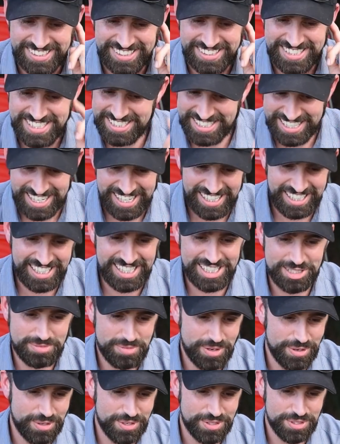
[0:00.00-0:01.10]
Did the LS
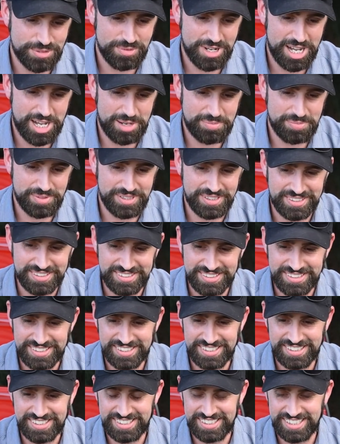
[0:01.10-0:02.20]
motor swap and
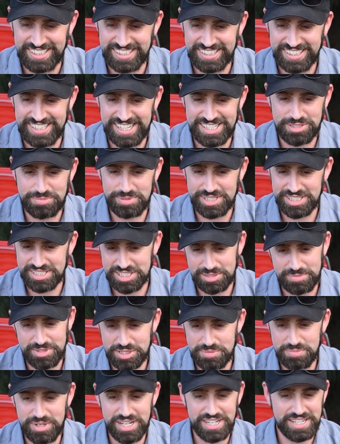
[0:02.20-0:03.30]
I spent so
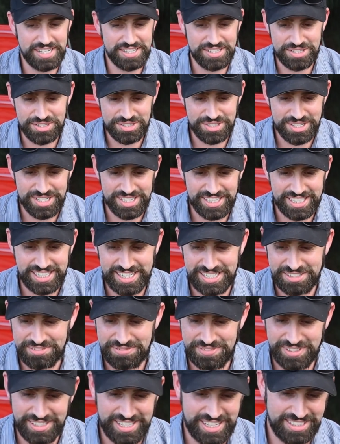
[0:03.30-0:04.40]
much money on the truck, I
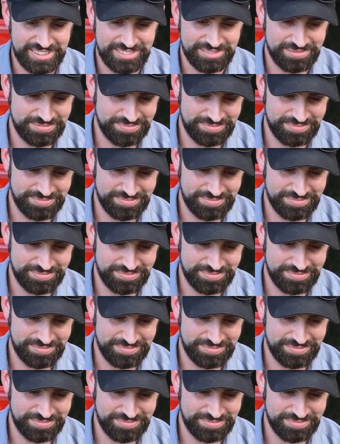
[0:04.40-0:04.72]
didn't feel like